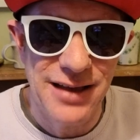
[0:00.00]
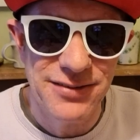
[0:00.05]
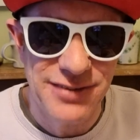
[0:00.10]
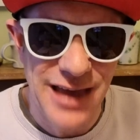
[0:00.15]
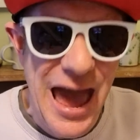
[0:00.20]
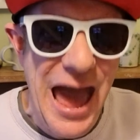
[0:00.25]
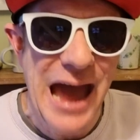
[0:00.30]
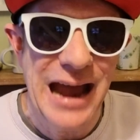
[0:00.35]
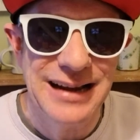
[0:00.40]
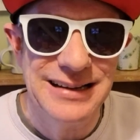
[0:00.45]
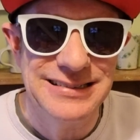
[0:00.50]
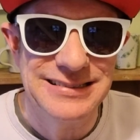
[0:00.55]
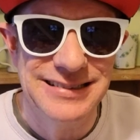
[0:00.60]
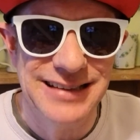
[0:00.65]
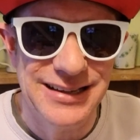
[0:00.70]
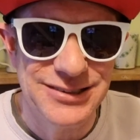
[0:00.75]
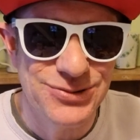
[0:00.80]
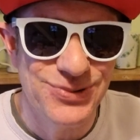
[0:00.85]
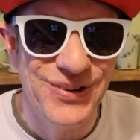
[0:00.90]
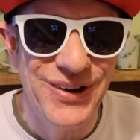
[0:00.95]
X,
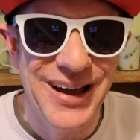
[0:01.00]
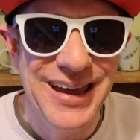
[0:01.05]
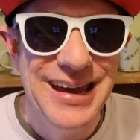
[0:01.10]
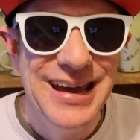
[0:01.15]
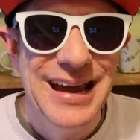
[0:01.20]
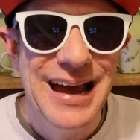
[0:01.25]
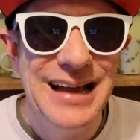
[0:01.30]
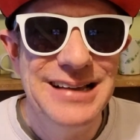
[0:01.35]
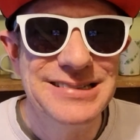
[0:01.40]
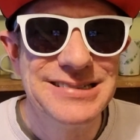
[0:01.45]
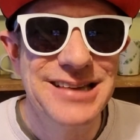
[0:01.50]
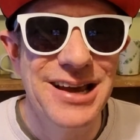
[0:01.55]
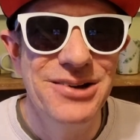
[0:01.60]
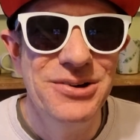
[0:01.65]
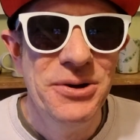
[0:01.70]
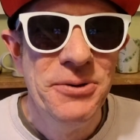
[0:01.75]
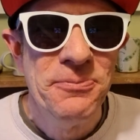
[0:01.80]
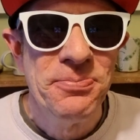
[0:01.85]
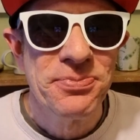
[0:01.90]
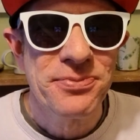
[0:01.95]
that's Y. And
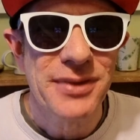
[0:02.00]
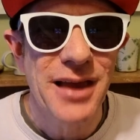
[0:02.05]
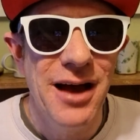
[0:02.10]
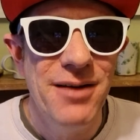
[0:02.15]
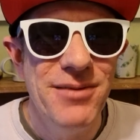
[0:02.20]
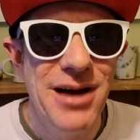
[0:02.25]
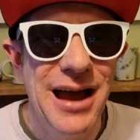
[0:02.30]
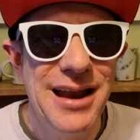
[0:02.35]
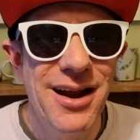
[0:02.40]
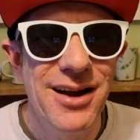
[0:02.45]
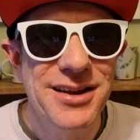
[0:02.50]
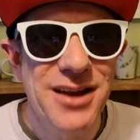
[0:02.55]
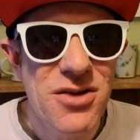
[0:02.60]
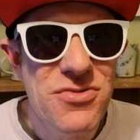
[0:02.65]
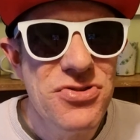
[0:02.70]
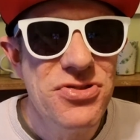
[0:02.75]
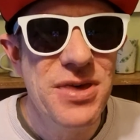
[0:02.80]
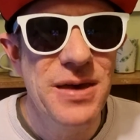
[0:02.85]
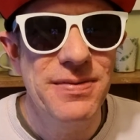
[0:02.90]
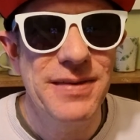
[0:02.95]
so, and I
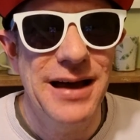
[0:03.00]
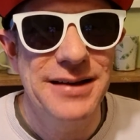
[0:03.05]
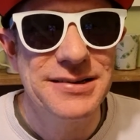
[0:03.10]
don't think that